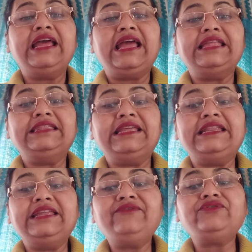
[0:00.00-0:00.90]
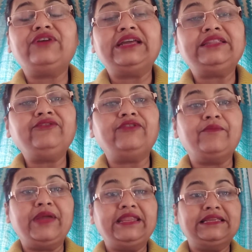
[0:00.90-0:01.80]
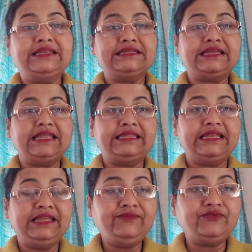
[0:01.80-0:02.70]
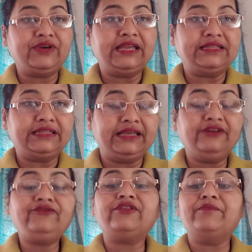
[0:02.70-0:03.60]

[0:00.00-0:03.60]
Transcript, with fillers: and they lived together for many days, and they lived together there for